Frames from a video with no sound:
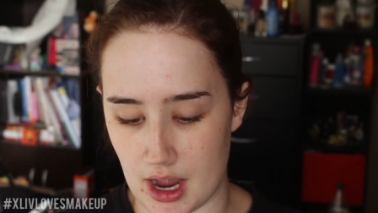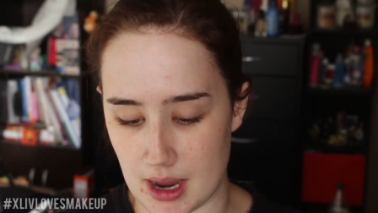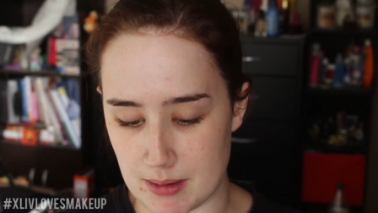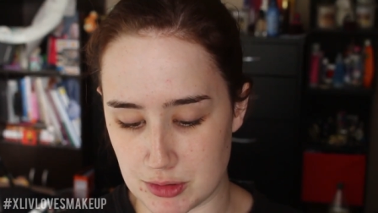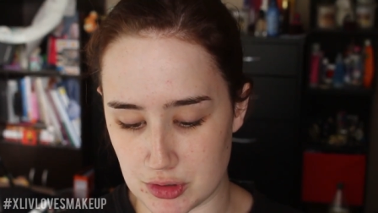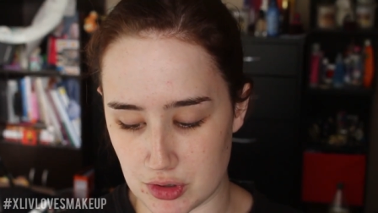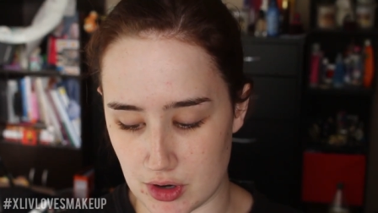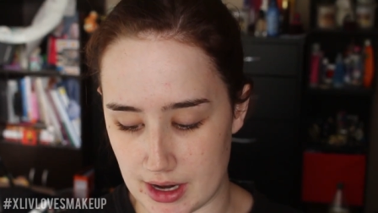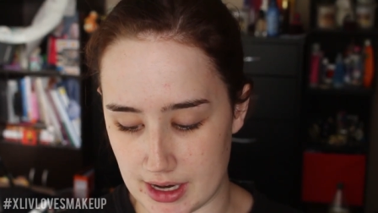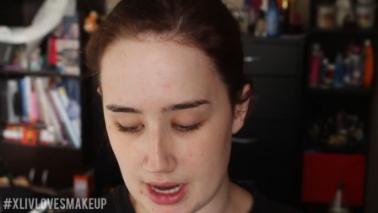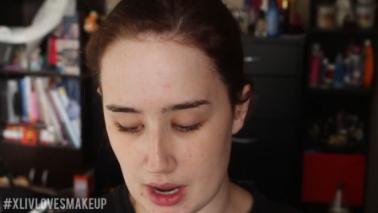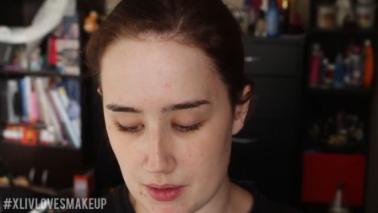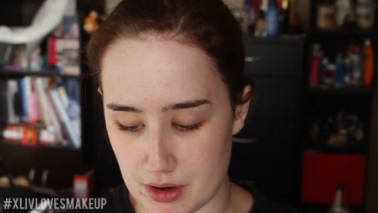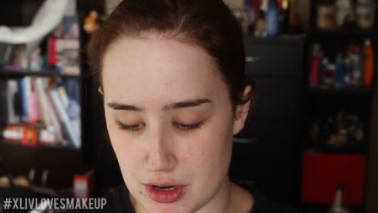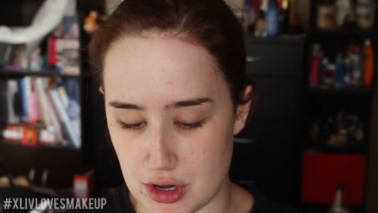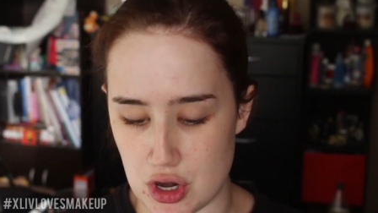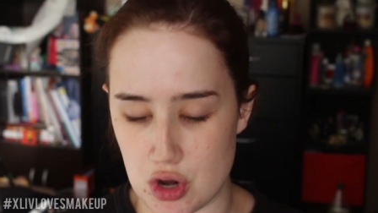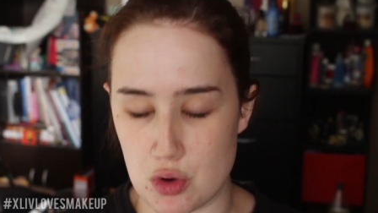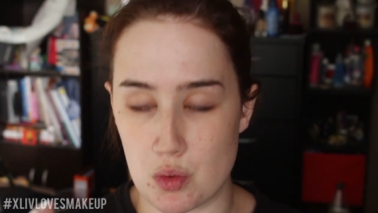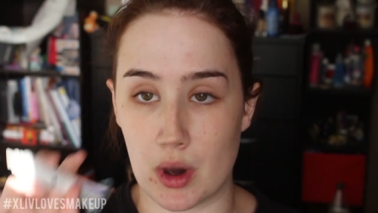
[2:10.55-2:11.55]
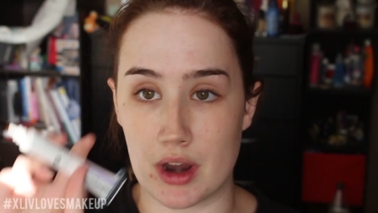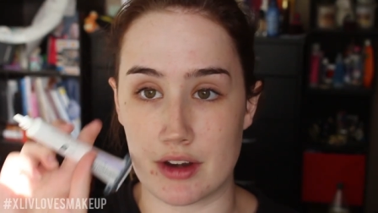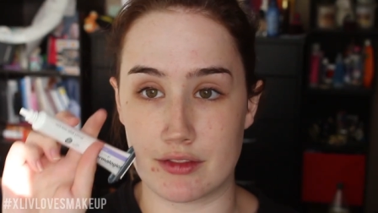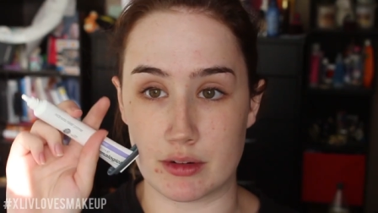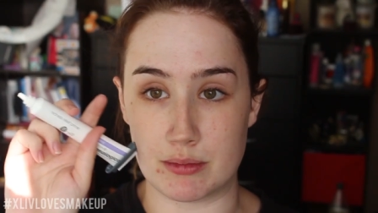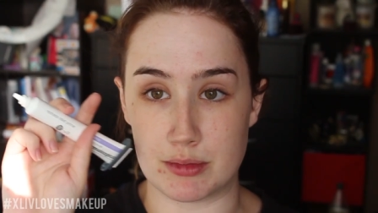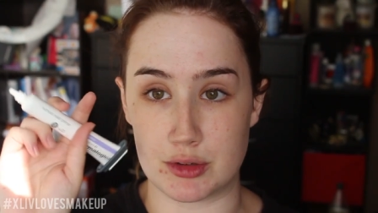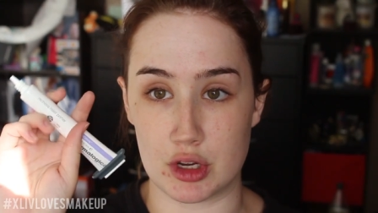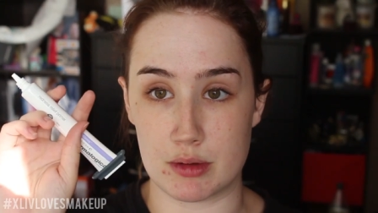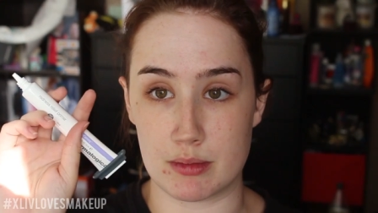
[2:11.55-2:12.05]
I'm trying out a new one
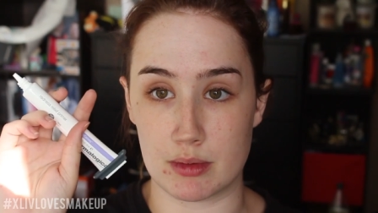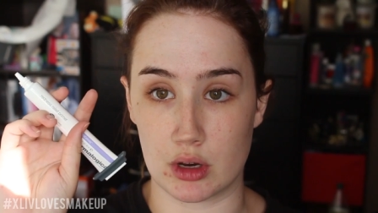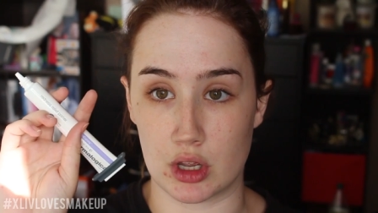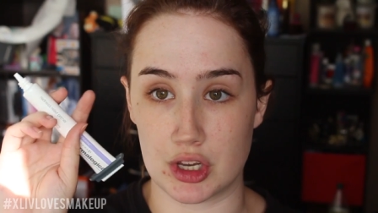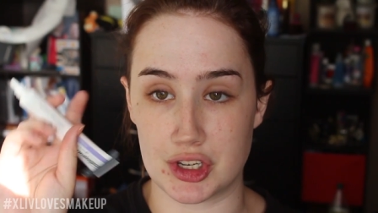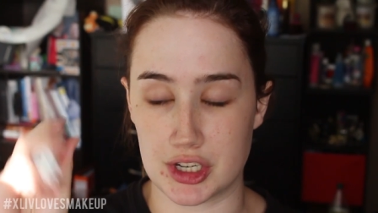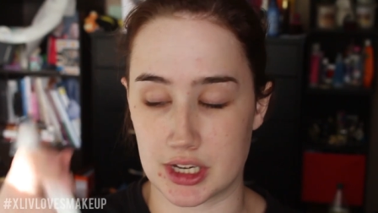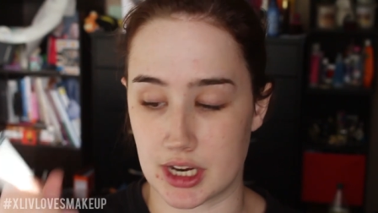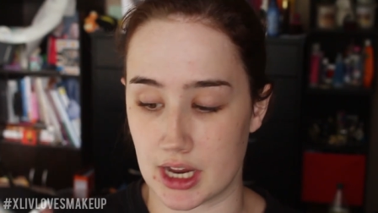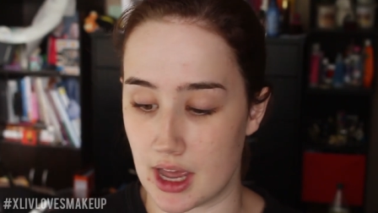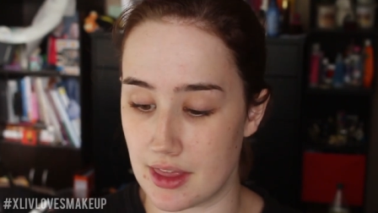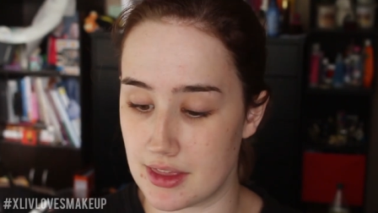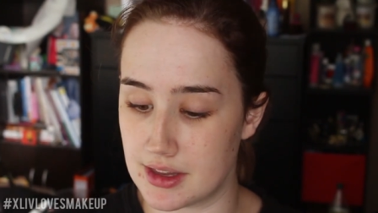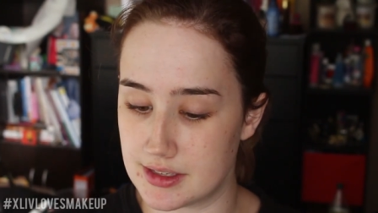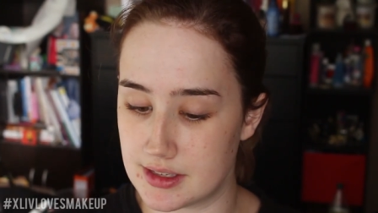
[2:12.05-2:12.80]
from Dermalogica.